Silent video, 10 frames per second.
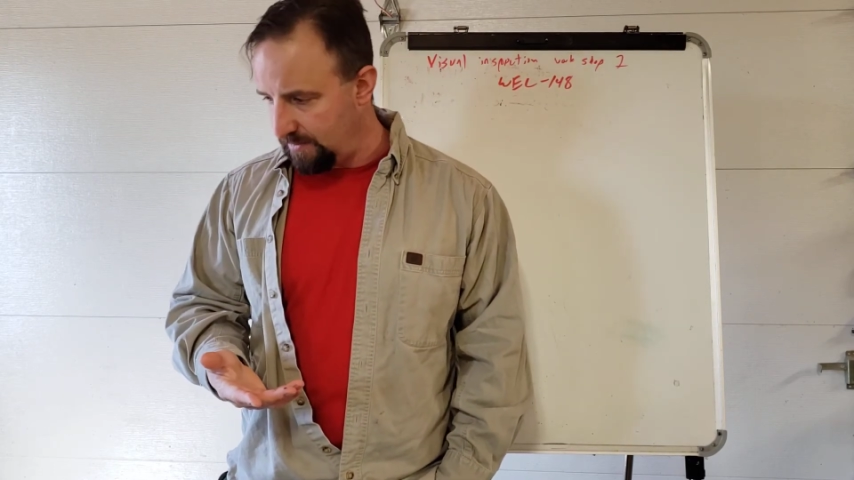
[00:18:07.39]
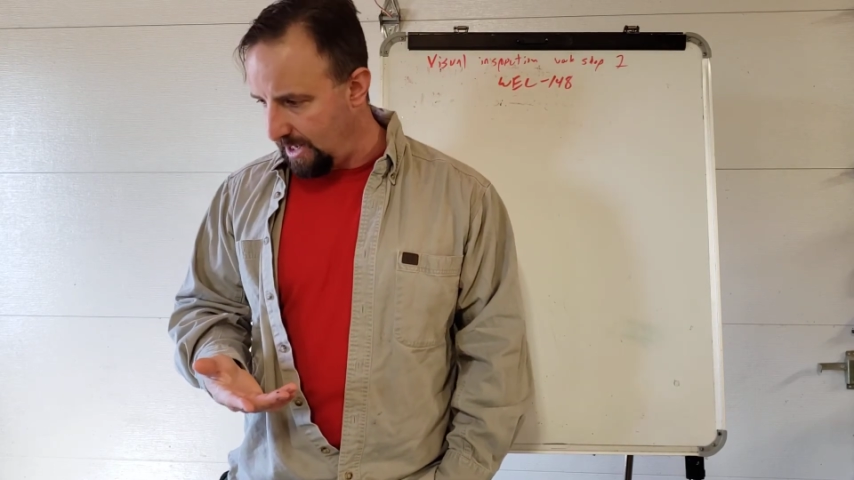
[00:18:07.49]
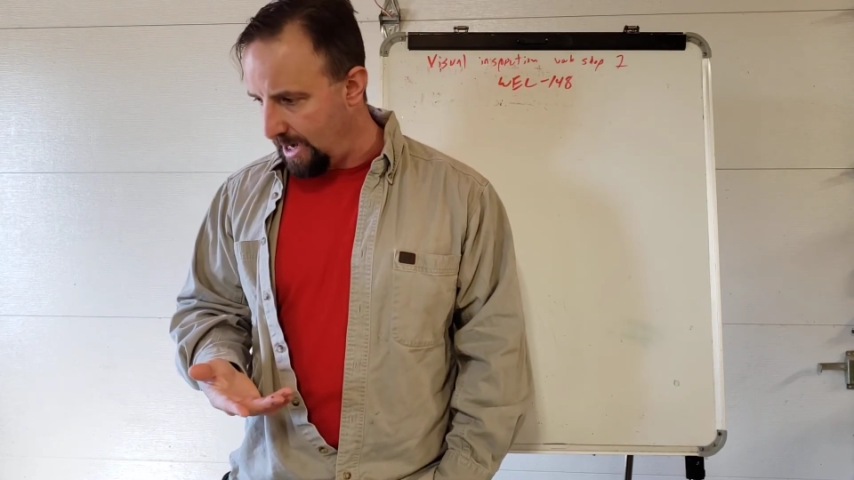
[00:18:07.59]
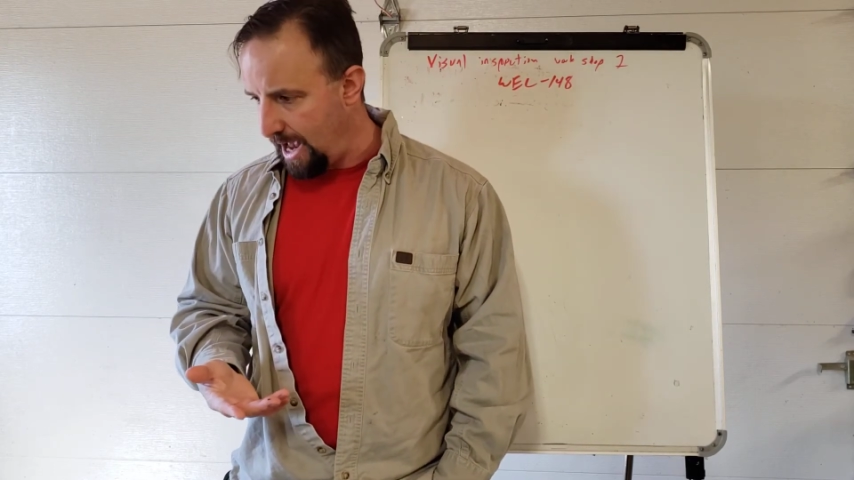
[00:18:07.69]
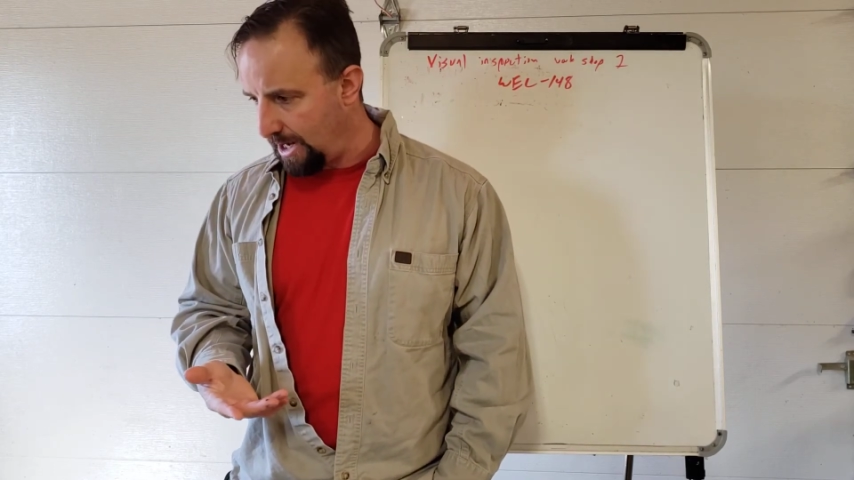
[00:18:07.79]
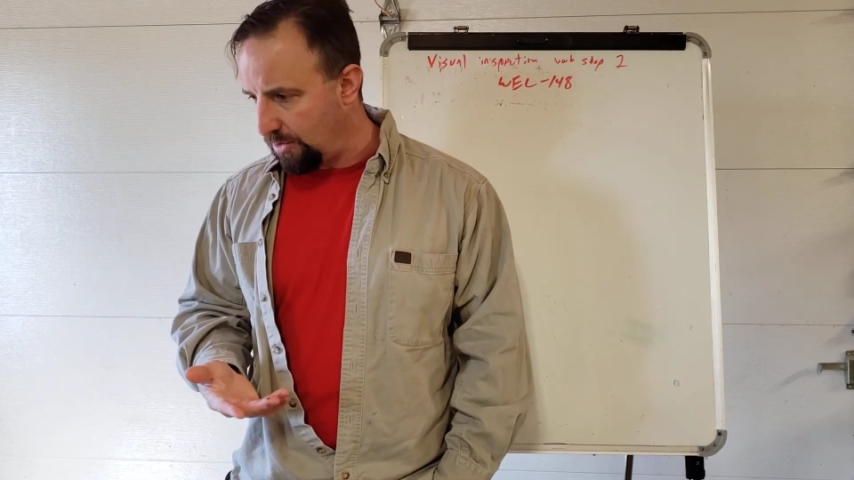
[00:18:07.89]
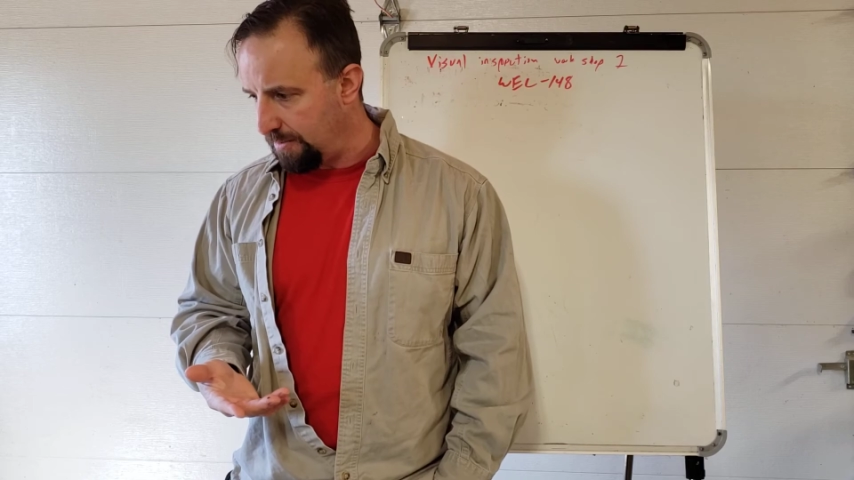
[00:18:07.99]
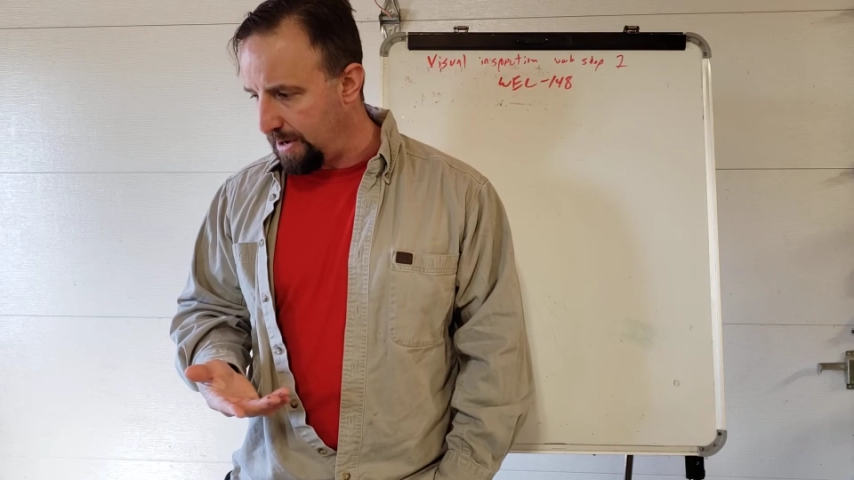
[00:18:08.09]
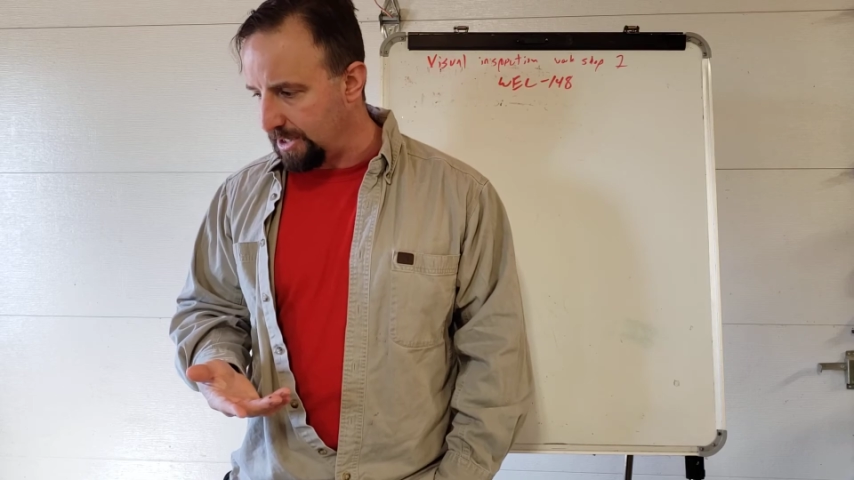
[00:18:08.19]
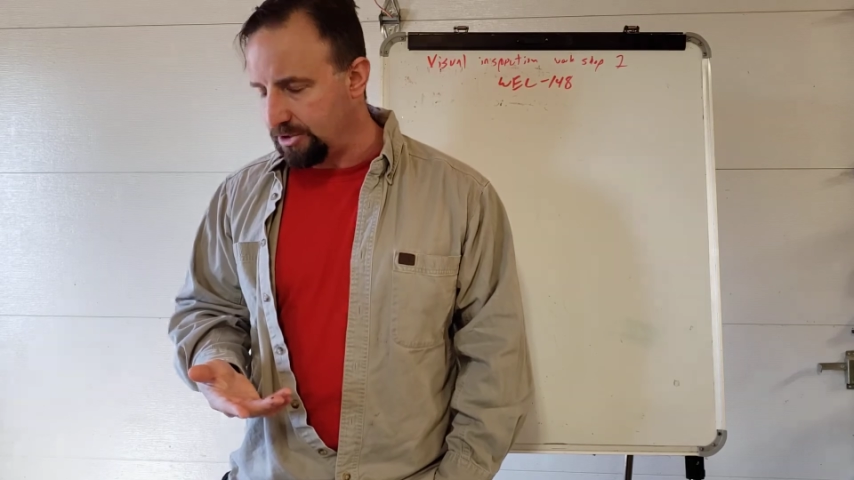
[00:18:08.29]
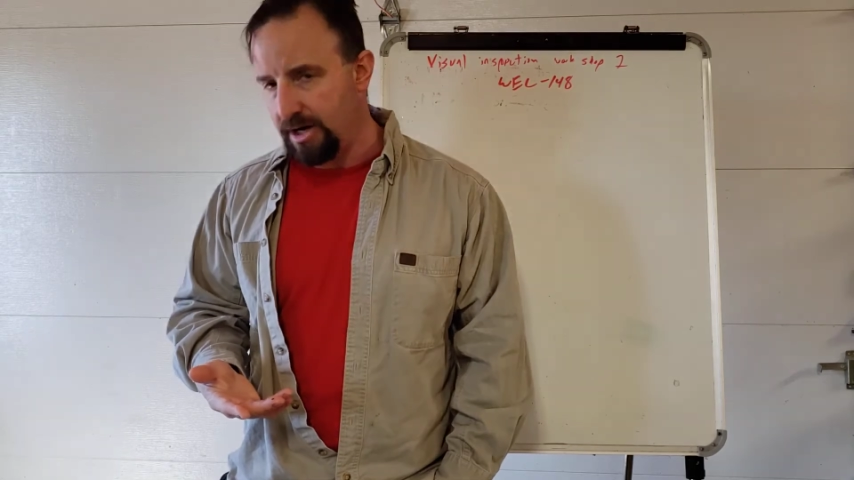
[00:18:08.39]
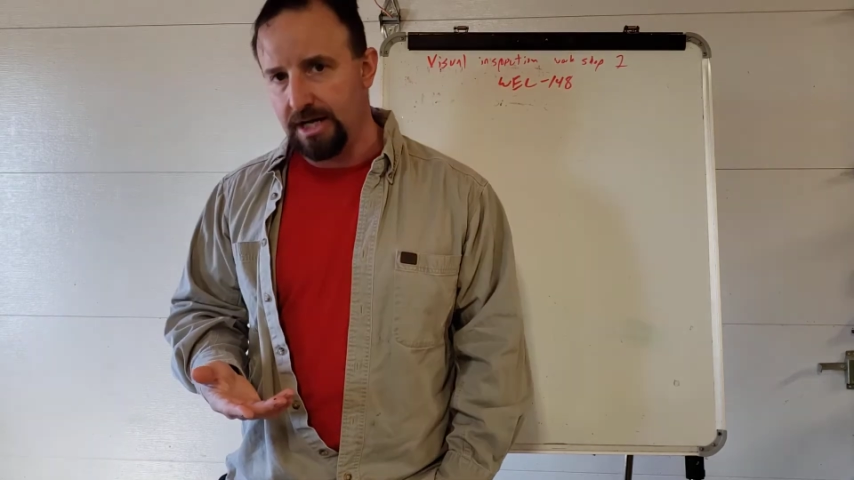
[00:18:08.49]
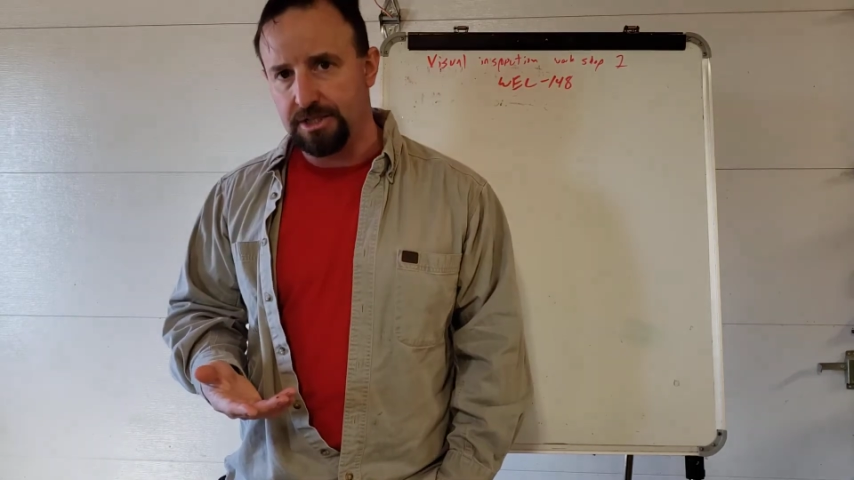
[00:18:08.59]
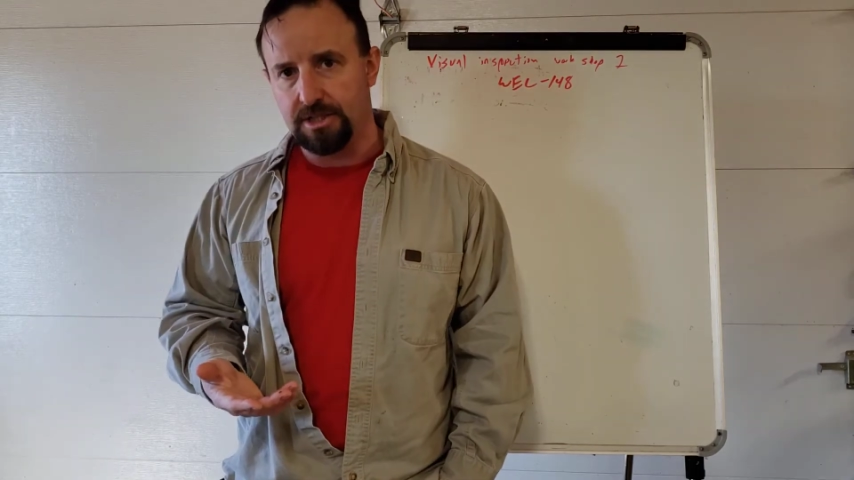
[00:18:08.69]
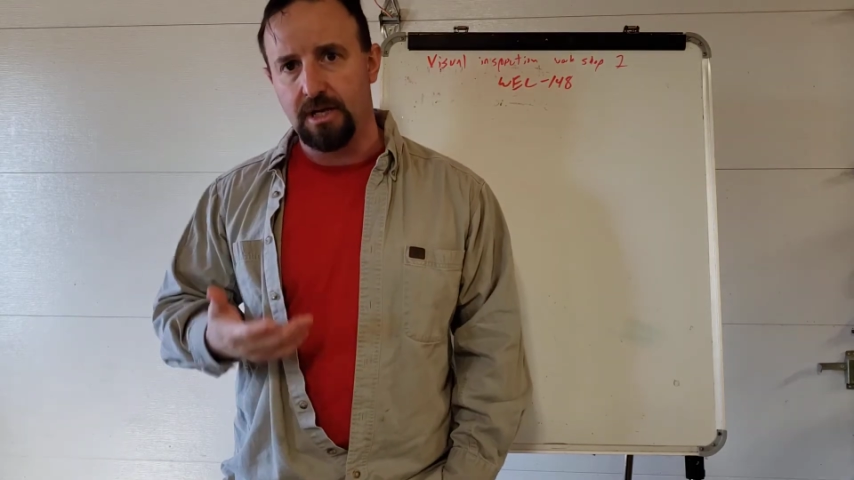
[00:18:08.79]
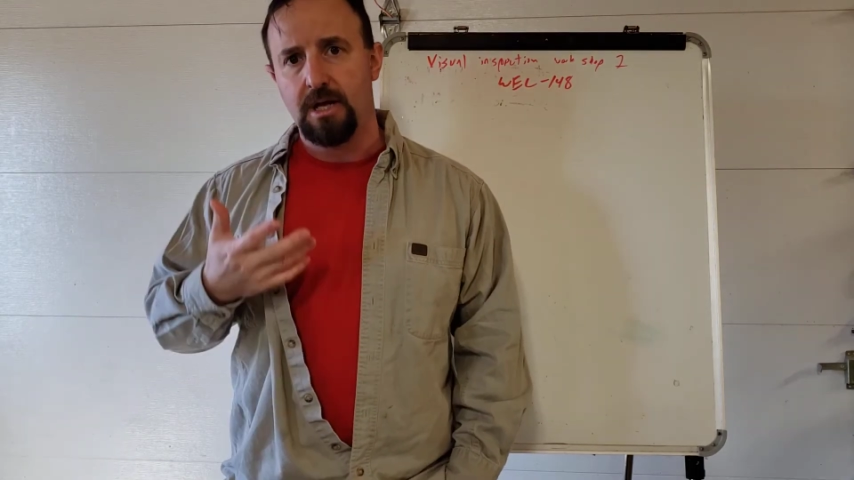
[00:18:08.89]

inadequate penetration.